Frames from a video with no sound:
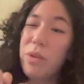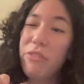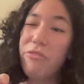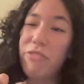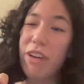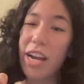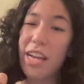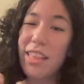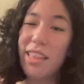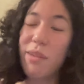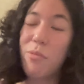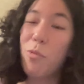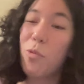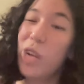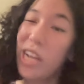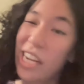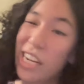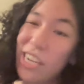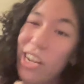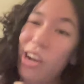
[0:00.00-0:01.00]
we find them,
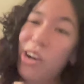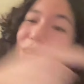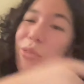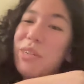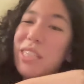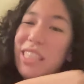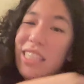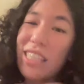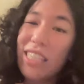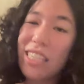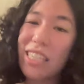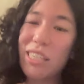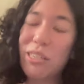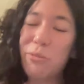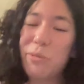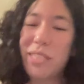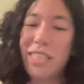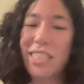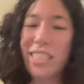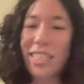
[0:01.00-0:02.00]
we know it's a deal
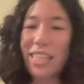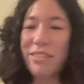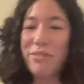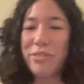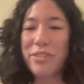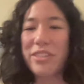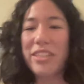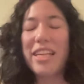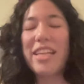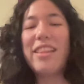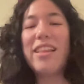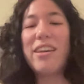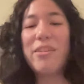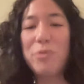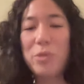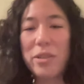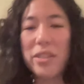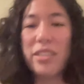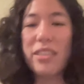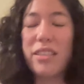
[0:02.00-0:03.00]
with the devil, and then
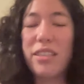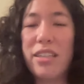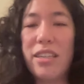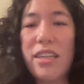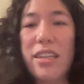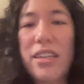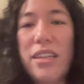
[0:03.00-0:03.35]
we'll uh,